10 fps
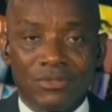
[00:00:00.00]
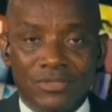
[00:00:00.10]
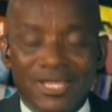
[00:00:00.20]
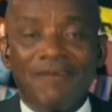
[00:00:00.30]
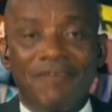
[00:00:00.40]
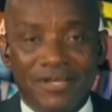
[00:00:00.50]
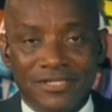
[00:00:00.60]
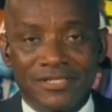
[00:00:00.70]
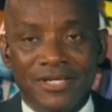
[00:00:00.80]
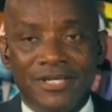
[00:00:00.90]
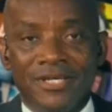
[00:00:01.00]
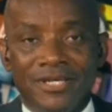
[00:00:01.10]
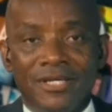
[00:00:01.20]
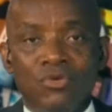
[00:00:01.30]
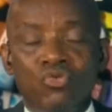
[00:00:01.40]
staffers
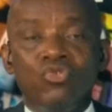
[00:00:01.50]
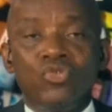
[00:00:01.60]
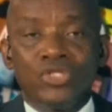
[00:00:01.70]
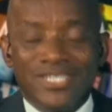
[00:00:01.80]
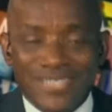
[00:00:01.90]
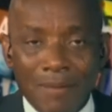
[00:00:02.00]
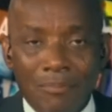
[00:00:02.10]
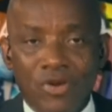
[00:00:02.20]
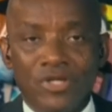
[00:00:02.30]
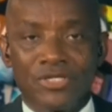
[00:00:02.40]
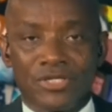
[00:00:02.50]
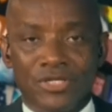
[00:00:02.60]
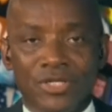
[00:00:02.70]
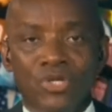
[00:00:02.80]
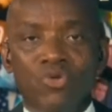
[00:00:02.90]
who design policy,
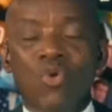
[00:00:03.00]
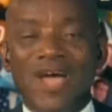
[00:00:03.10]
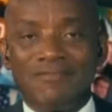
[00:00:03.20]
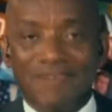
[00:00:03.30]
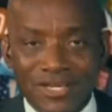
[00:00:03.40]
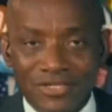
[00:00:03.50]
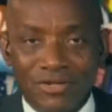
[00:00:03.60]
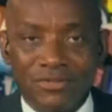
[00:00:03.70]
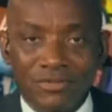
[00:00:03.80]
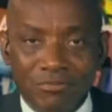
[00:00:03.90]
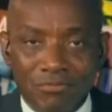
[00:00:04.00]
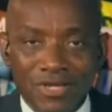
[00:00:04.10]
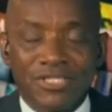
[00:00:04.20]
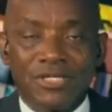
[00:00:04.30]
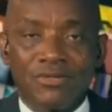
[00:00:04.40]
who advise on
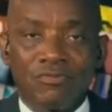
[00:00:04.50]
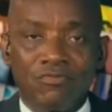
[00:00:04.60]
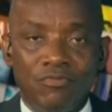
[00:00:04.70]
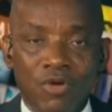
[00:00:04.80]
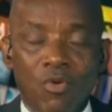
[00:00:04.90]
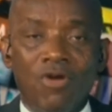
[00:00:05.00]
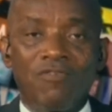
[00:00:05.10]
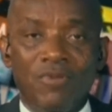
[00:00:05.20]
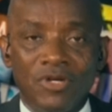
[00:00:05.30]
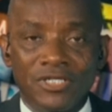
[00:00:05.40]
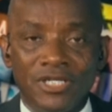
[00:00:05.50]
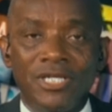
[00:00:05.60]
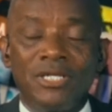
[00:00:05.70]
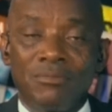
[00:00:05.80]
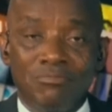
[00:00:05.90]
basic framework of policy,
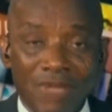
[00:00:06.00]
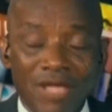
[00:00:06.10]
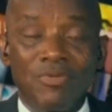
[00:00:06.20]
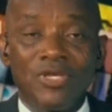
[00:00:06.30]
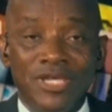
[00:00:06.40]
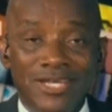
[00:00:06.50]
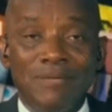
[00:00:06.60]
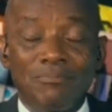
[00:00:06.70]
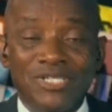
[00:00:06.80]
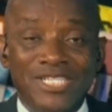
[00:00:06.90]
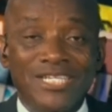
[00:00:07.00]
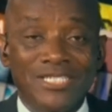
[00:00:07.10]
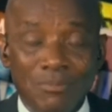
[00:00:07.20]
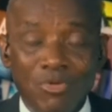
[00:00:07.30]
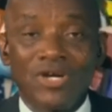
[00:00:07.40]
maybe in the present
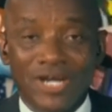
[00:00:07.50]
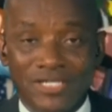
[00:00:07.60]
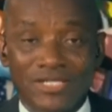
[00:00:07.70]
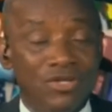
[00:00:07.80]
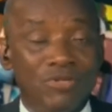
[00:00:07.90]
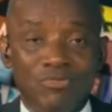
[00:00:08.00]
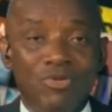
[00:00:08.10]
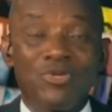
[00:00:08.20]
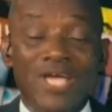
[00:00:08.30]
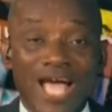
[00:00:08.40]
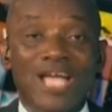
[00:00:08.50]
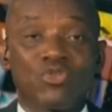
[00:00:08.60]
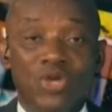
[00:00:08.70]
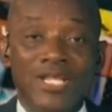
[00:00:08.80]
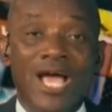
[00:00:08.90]
democracy, not maybe,
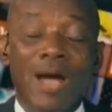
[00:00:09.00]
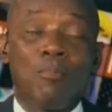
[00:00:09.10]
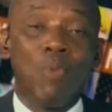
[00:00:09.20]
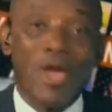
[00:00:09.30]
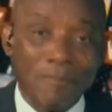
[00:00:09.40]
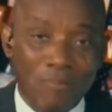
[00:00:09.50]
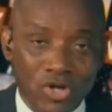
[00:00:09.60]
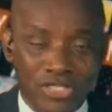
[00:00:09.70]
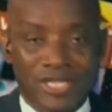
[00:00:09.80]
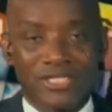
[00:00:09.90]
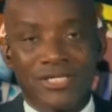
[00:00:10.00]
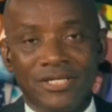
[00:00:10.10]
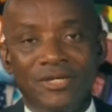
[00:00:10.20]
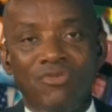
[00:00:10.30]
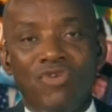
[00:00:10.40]
actually are more important
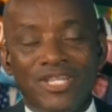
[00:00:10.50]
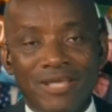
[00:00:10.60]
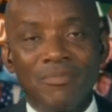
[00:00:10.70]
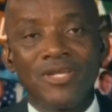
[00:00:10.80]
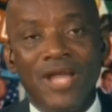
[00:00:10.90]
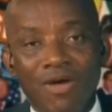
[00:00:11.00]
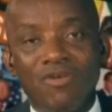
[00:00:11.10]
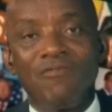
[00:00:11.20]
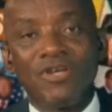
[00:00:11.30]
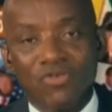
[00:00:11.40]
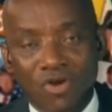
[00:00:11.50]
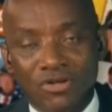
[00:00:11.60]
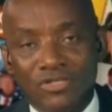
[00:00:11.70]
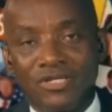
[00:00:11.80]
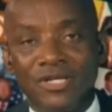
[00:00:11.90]
for determining how government
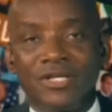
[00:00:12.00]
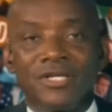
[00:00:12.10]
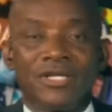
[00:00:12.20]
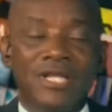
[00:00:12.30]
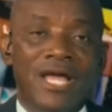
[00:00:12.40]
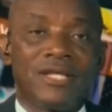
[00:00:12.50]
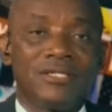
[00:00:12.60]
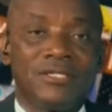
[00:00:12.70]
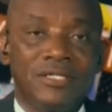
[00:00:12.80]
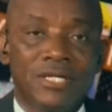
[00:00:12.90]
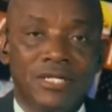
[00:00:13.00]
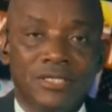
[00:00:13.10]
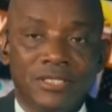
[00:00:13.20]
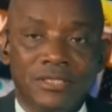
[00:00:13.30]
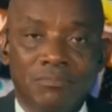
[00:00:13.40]
runs than
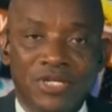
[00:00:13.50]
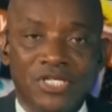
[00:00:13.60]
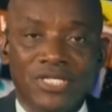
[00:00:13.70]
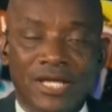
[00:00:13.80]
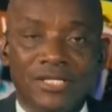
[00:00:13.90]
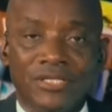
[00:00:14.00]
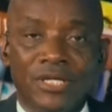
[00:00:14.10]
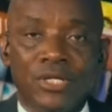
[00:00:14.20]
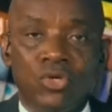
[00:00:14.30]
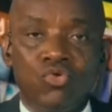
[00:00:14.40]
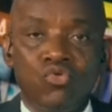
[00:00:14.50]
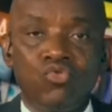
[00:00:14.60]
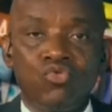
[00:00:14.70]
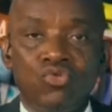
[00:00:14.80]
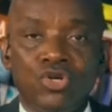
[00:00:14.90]
the ministers
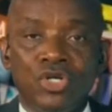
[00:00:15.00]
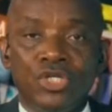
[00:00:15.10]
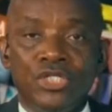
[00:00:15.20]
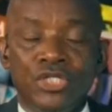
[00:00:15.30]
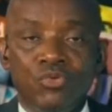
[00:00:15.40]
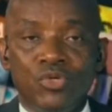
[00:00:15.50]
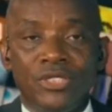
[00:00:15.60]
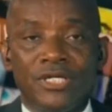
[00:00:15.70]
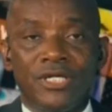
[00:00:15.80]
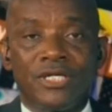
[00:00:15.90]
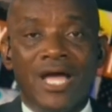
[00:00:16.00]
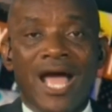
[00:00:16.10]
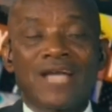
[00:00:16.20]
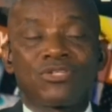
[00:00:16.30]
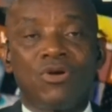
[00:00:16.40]
who deal with the
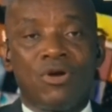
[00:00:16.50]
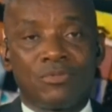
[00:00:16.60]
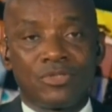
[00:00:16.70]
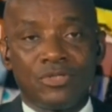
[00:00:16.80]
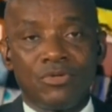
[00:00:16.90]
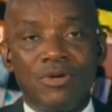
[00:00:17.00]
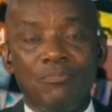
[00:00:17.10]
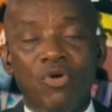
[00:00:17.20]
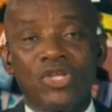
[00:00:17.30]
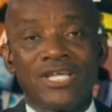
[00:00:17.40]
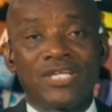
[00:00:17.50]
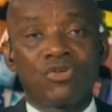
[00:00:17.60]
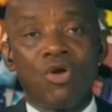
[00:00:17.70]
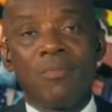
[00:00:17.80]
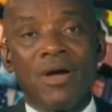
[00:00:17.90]
outcomes. You know, when policy has
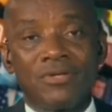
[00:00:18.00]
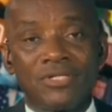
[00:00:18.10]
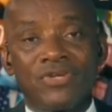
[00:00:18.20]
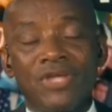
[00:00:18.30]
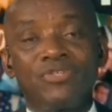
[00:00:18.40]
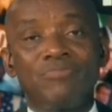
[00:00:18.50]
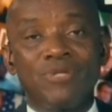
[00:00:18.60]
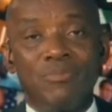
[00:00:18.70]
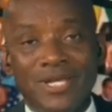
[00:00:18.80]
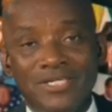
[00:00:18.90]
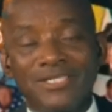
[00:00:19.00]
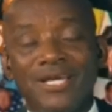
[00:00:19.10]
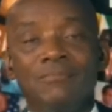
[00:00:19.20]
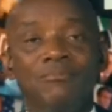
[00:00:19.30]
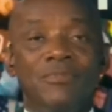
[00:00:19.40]
come out, they try to implement it
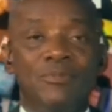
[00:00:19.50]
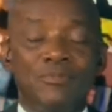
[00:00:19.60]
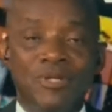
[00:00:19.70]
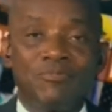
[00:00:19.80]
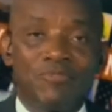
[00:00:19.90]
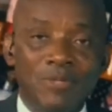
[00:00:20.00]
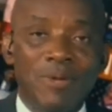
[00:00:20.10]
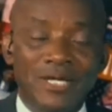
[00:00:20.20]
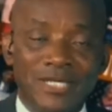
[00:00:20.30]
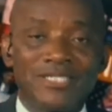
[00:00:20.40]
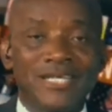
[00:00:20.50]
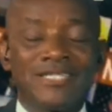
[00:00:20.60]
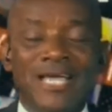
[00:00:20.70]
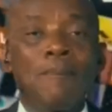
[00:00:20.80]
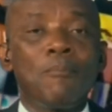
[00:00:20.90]
and maybe bring feedback. Yes,
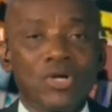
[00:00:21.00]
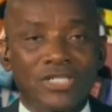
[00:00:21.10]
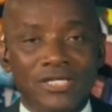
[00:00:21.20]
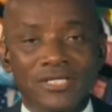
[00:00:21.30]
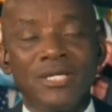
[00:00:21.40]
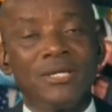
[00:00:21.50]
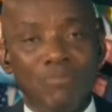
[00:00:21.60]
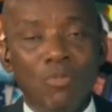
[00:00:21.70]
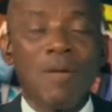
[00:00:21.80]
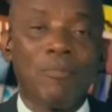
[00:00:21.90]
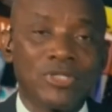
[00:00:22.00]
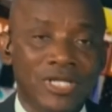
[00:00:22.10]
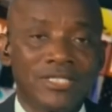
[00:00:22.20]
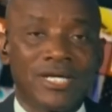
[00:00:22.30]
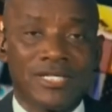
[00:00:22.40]
they are important, but more
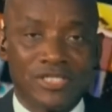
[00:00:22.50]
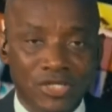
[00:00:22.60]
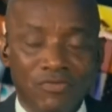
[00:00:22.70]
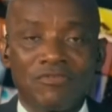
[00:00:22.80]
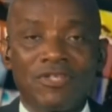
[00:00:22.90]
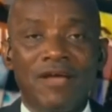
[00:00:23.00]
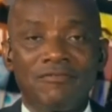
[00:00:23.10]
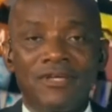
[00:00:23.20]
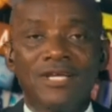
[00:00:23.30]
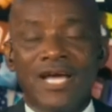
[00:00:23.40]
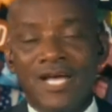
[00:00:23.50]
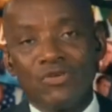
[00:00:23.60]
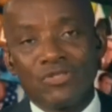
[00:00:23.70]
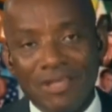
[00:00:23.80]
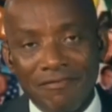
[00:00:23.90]
important are the chief of staff and
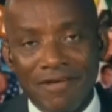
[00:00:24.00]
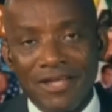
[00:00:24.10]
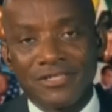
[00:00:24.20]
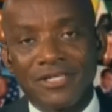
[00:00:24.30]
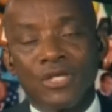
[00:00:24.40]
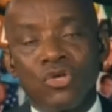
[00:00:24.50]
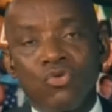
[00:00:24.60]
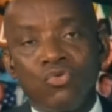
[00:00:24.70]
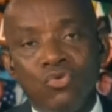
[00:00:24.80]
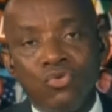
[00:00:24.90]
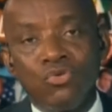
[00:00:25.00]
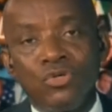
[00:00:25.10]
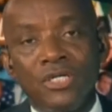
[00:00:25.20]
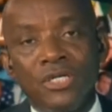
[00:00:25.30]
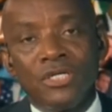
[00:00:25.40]
those staffers
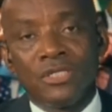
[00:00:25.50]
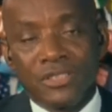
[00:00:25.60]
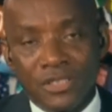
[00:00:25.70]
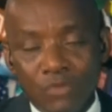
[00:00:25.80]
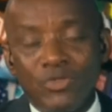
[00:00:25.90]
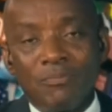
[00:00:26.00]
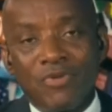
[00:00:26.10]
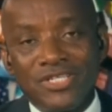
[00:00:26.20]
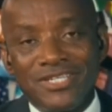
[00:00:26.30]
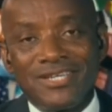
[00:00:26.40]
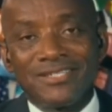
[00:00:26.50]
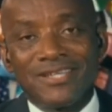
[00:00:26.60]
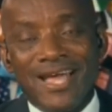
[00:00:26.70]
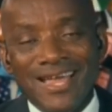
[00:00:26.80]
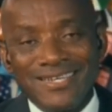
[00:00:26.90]
who sit with the
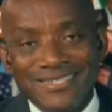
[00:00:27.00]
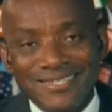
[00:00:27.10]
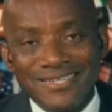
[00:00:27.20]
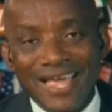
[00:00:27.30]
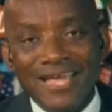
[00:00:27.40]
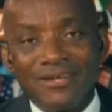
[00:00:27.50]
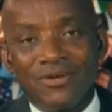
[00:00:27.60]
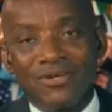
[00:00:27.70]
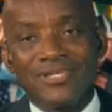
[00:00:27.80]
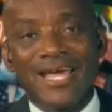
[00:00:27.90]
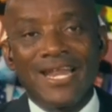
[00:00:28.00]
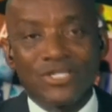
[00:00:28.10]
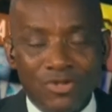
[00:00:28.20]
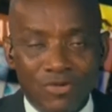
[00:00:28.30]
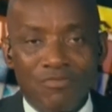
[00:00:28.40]
president and decide on
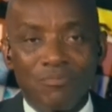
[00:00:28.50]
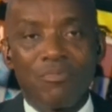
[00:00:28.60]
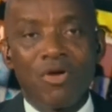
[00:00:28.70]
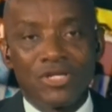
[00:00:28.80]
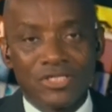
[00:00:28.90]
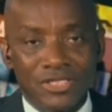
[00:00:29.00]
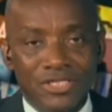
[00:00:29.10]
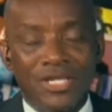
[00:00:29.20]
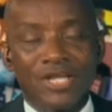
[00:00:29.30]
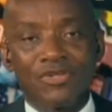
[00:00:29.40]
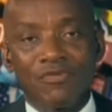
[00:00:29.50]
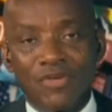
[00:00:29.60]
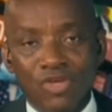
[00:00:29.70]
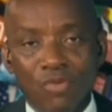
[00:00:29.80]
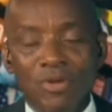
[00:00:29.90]
direction of policy, direction of
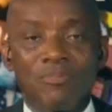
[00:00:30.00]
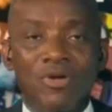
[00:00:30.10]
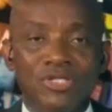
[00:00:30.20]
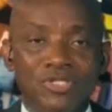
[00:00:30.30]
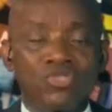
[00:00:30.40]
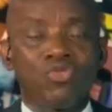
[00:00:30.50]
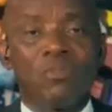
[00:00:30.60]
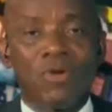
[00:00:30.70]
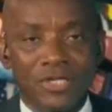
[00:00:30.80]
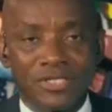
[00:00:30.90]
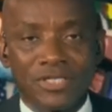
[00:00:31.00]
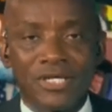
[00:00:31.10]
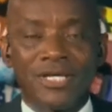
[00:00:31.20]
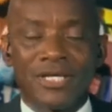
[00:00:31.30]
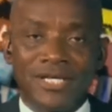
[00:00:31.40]
economic policy, show policy.
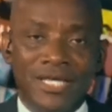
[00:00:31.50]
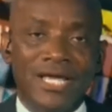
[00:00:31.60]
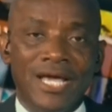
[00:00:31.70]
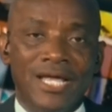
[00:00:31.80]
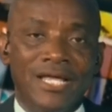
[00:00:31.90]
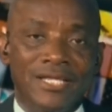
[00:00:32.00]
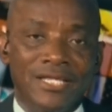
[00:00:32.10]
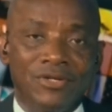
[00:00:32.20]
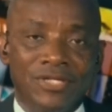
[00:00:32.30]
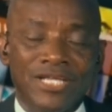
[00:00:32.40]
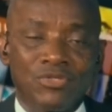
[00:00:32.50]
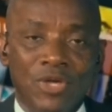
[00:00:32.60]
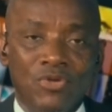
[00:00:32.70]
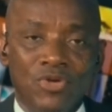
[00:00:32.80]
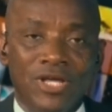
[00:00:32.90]
They are, you know, that's
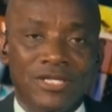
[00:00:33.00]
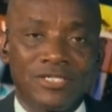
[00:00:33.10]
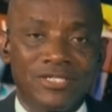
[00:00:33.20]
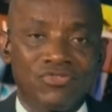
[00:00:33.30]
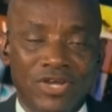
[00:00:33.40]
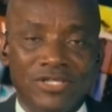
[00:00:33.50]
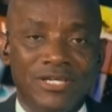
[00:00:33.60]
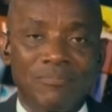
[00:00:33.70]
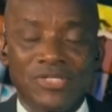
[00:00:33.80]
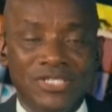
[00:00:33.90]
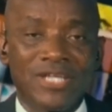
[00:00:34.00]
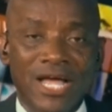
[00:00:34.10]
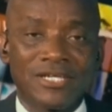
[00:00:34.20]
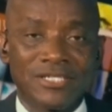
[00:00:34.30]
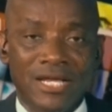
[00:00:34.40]
where you look at the strength that the president
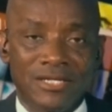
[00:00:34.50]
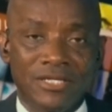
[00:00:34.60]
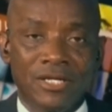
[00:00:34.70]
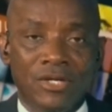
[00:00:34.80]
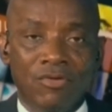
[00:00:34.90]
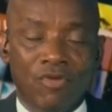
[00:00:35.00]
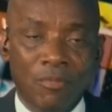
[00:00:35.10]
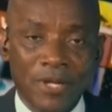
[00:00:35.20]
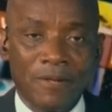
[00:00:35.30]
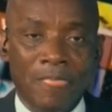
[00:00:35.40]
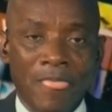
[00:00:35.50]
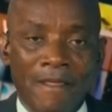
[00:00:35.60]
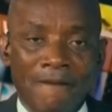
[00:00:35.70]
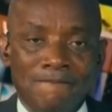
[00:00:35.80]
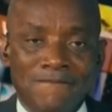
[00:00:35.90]
has. And for me,
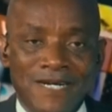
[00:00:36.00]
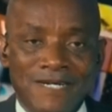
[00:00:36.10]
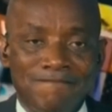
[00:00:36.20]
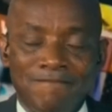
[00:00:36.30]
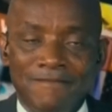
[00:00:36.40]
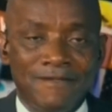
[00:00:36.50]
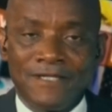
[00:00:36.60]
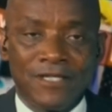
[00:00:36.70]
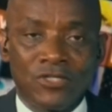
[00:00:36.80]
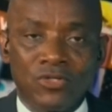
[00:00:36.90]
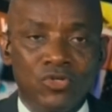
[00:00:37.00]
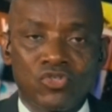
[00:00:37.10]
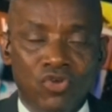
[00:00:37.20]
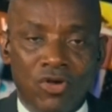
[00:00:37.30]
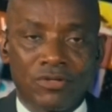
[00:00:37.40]
it doesn't look
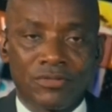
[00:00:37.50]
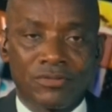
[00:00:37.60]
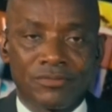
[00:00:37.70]
strong.